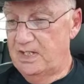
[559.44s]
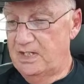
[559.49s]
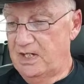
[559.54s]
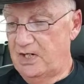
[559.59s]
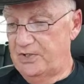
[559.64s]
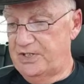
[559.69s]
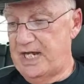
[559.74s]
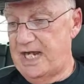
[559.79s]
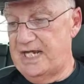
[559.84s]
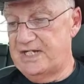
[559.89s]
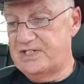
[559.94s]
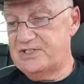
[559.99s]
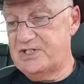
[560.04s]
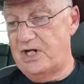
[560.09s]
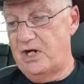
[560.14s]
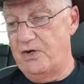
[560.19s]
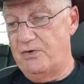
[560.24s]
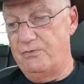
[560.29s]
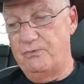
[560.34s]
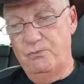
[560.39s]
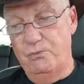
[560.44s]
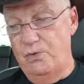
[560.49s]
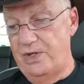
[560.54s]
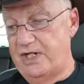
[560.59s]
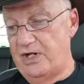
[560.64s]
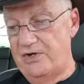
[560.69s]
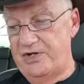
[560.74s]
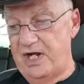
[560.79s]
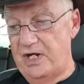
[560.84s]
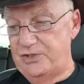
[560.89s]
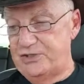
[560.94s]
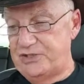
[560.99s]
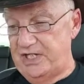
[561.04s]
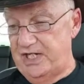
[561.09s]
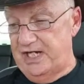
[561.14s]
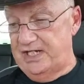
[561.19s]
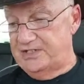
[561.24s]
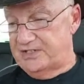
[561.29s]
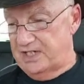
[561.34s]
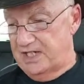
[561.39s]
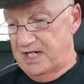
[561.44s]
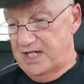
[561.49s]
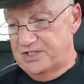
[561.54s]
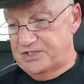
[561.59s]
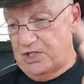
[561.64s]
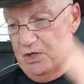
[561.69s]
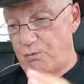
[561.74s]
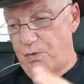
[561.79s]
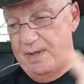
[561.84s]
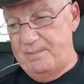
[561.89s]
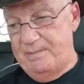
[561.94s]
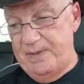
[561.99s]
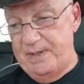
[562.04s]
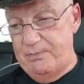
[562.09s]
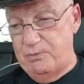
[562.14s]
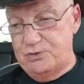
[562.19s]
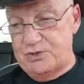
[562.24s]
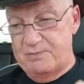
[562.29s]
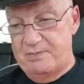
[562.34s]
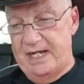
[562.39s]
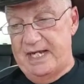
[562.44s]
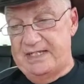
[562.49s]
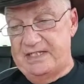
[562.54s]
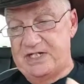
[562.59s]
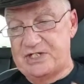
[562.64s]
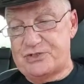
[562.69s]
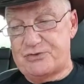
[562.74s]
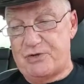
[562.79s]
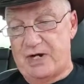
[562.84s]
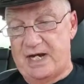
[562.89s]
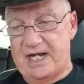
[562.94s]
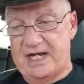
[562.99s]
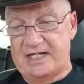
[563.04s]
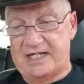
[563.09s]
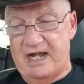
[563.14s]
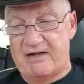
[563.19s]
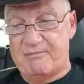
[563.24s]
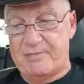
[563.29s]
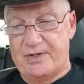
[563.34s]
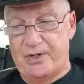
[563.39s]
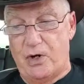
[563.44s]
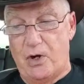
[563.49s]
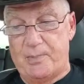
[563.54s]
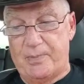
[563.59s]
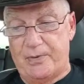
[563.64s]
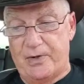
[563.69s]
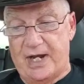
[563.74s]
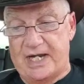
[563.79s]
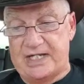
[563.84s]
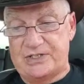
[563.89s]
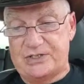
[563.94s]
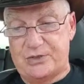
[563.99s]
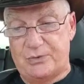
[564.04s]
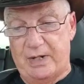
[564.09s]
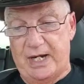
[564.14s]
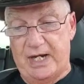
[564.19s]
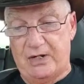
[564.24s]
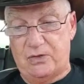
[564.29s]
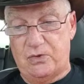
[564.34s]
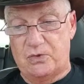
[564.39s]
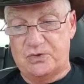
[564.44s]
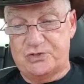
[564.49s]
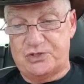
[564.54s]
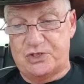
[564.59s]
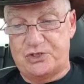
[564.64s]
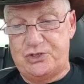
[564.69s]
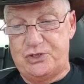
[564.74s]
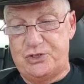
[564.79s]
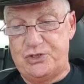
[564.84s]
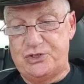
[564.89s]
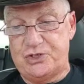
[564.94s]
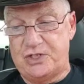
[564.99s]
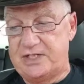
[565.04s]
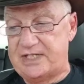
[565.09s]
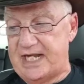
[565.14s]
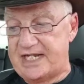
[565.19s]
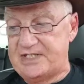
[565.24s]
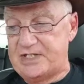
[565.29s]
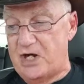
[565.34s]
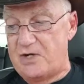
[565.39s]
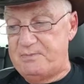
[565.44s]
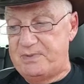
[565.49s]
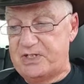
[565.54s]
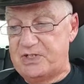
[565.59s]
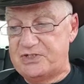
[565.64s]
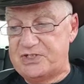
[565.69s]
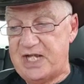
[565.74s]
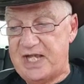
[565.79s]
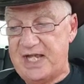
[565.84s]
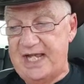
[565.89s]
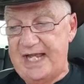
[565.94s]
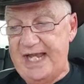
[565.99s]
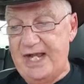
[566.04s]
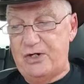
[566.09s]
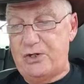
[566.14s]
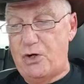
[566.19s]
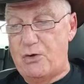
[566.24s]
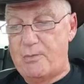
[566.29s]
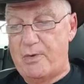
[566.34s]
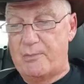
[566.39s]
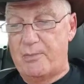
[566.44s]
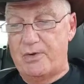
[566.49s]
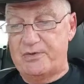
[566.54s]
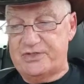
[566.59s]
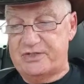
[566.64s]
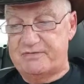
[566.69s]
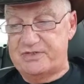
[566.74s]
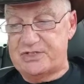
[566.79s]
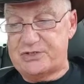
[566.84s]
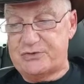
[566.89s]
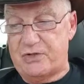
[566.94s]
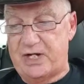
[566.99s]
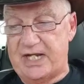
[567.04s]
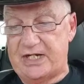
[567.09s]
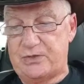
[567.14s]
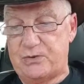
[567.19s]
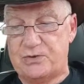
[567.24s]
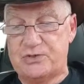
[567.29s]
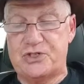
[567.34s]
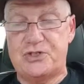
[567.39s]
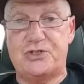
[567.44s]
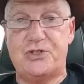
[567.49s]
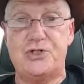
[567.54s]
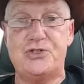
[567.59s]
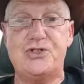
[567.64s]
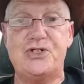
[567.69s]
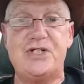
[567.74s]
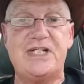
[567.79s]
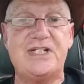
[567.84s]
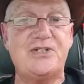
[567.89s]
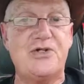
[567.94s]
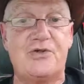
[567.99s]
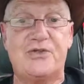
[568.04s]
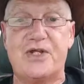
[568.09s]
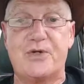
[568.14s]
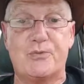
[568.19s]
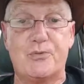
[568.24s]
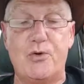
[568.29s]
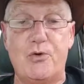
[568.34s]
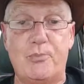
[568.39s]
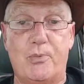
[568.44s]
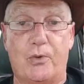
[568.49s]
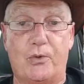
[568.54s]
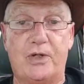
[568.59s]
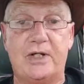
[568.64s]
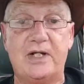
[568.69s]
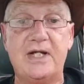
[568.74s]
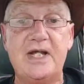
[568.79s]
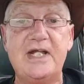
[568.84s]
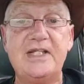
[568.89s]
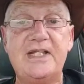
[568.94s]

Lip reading: Okay, so we got no shares. So when people demand the Australian government operate to our constitution, they don't, because our Commonwealth of Australia constitution is not their rule book.